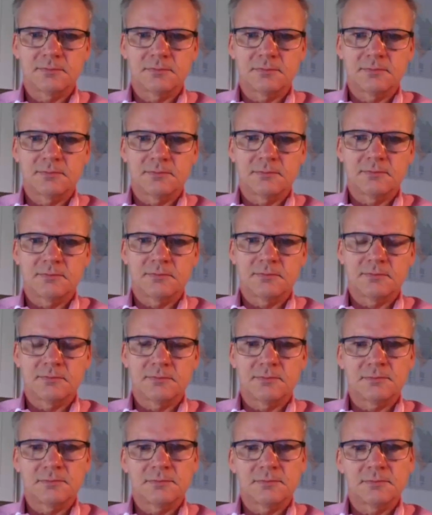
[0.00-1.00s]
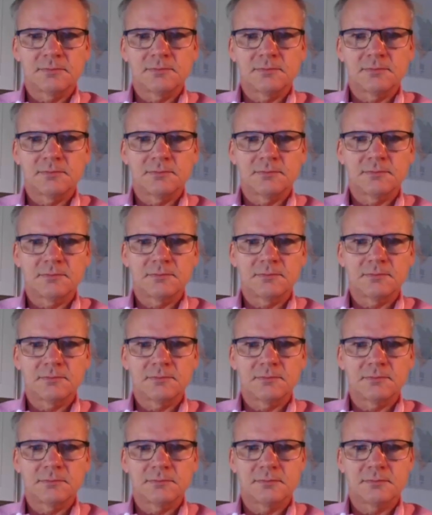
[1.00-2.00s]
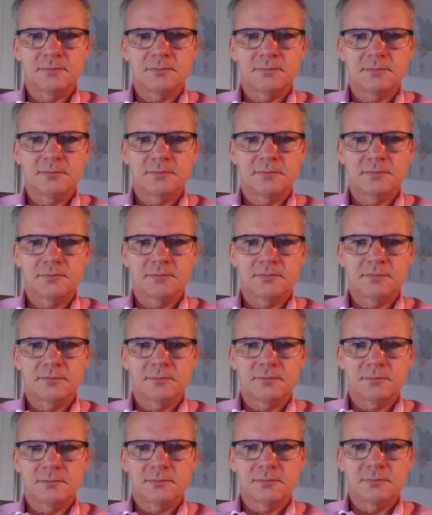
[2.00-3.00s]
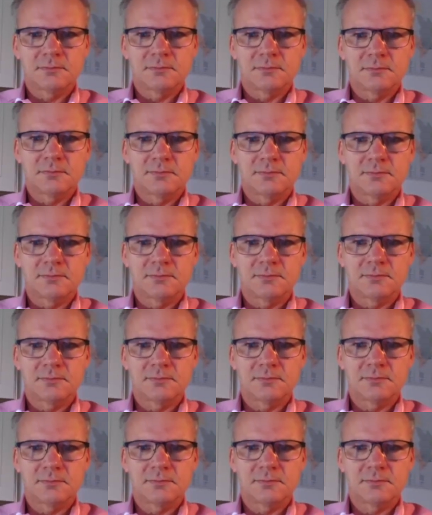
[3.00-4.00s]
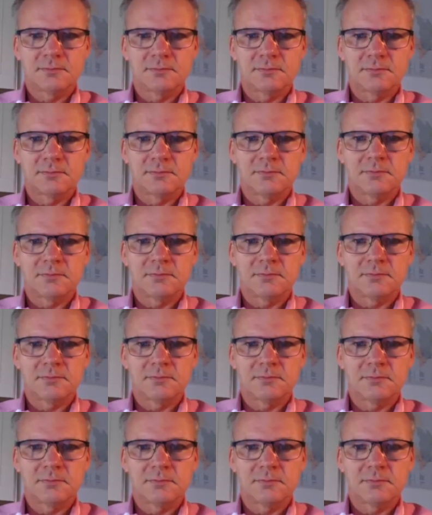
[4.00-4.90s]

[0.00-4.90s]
The person shown says nothing.